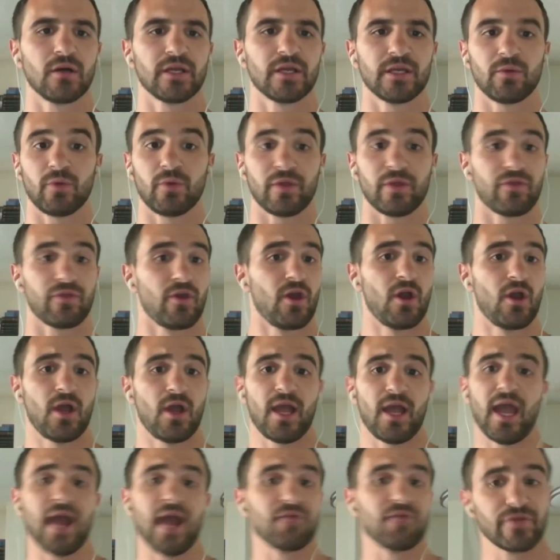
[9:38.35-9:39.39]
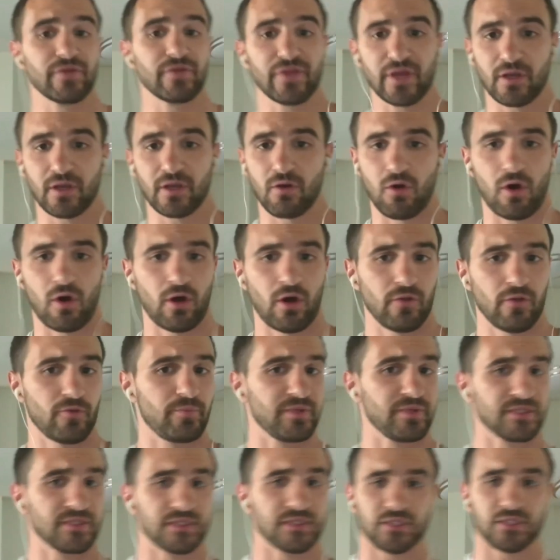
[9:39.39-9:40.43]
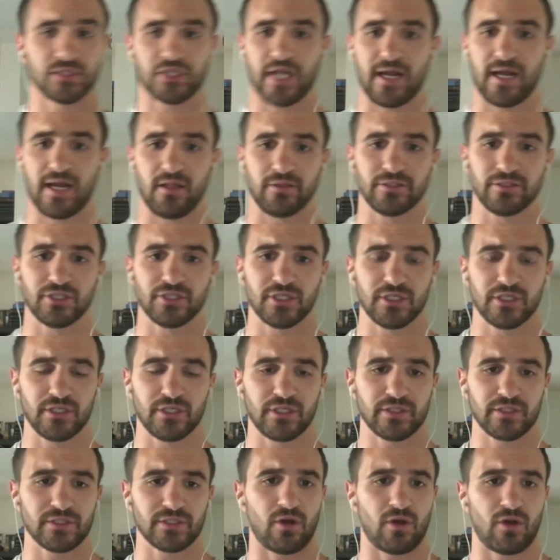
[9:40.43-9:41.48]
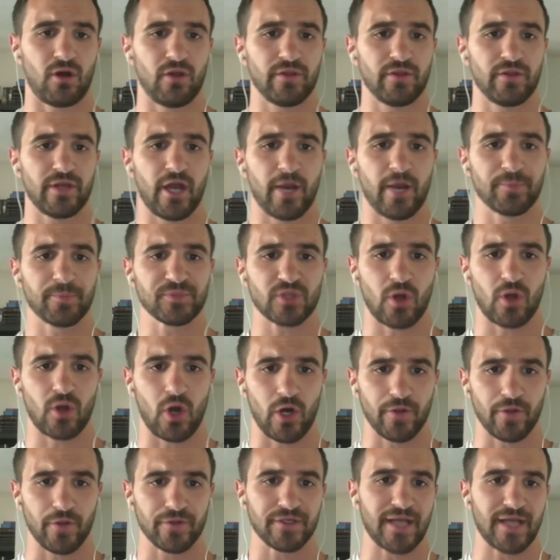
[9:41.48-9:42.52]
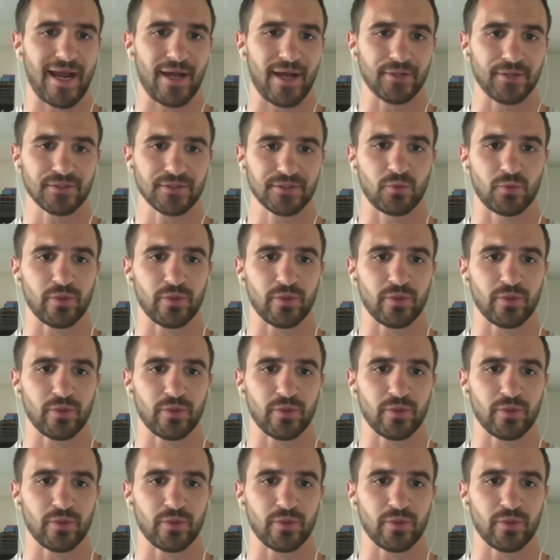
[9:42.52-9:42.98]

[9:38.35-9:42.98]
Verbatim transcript: It with everything, all the business challenges, all the ups, all the downs.